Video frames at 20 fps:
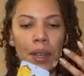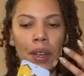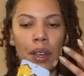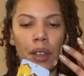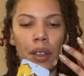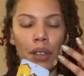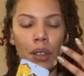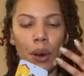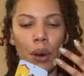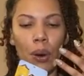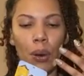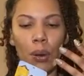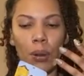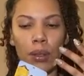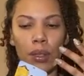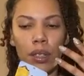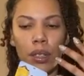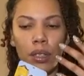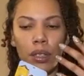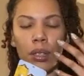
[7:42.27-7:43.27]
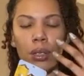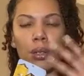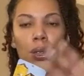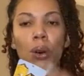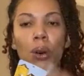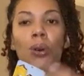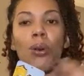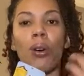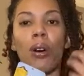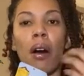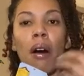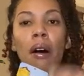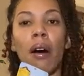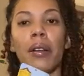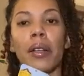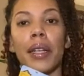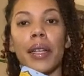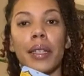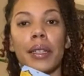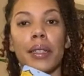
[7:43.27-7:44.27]
those soul
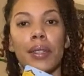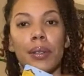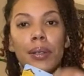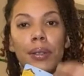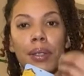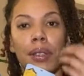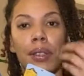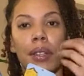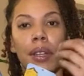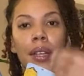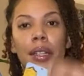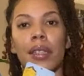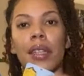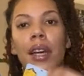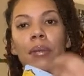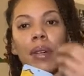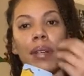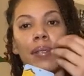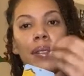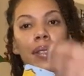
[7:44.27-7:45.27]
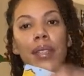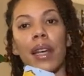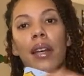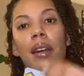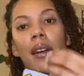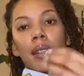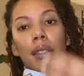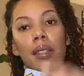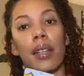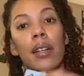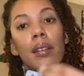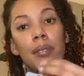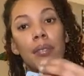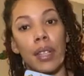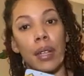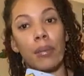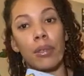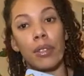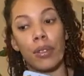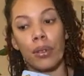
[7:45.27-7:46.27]
callings, those things that we've set ourselves
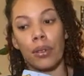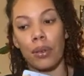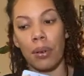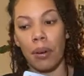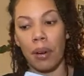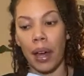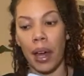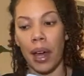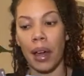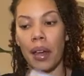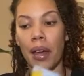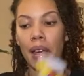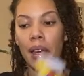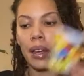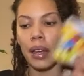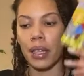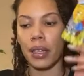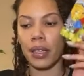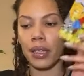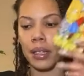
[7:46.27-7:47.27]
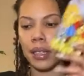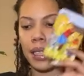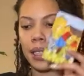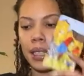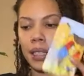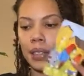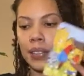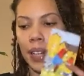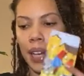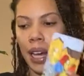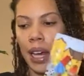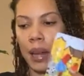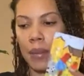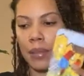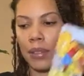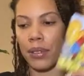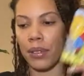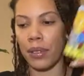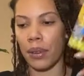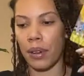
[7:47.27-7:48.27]
up to do, okay? The 6 of
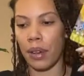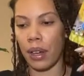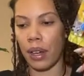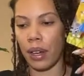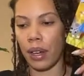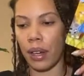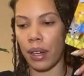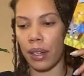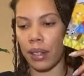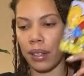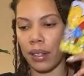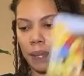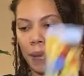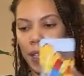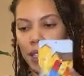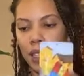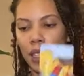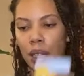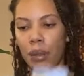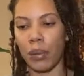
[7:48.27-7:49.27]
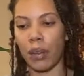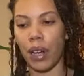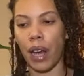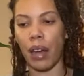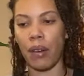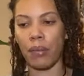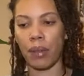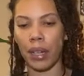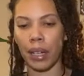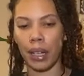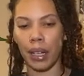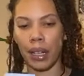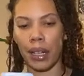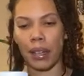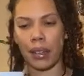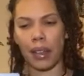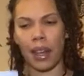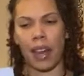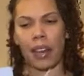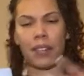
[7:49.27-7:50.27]
Cups, especially when I read it in
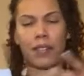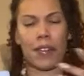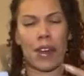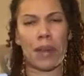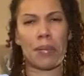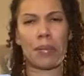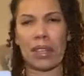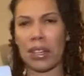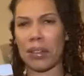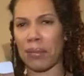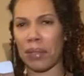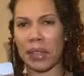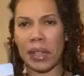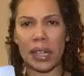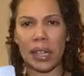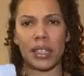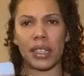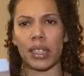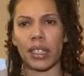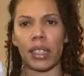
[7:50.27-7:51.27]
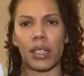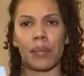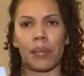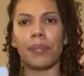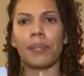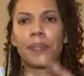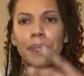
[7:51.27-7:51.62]
like family and relationship